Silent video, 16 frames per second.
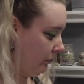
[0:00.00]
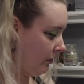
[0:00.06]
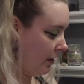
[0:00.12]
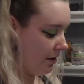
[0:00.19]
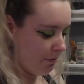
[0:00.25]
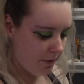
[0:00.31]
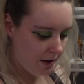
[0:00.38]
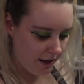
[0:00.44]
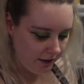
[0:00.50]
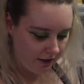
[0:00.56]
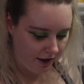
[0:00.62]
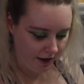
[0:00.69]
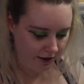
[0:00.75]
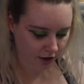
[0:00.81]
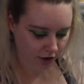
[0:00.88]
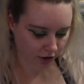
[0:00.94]
And my
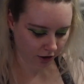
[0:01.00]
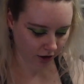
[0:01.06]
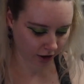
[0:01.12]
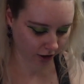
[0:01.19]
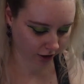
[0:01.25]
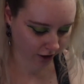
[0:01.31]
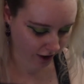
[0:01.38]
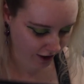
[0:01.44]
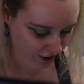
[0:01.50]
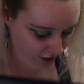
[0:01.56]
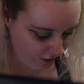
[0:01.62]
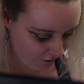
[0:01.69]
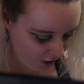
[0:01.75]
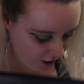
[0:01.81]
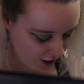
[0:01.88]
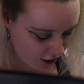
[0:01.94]
lines are a little
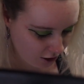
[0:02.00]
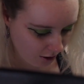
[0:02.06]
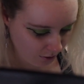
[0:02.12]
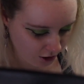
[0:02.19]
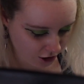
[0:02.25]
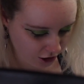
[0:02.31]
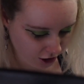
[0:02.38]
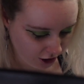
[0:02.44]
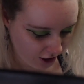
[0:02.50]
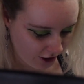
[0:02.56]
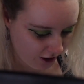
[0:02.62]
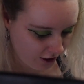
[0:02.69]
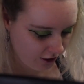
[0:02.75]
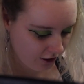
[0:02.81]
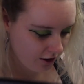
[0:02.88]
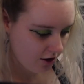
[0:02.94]
uneven, so I'm just going
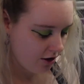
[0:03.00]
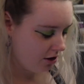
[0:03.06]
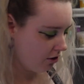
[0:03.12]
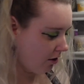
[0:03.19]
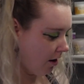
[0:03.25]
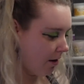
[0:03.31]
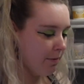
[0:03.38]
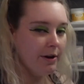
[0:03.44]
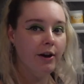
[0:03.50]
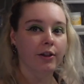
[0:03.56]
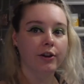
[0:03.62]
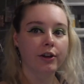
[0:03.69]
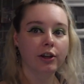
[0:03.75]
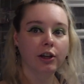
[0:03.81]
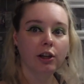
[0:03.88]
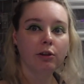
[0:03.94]
to grab
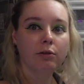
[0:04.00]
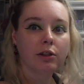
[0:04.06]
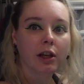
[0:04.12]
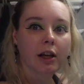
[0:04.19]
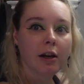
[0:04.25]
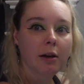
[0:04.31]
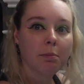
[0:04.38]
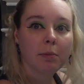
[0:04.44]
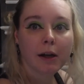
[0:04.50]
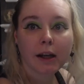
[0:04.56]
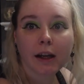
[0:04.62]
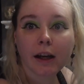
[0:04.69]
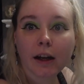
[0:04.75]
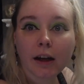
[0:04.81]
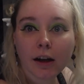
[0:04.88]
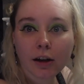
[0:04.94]
another Q-tip
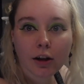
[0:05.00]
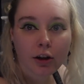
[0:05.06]
and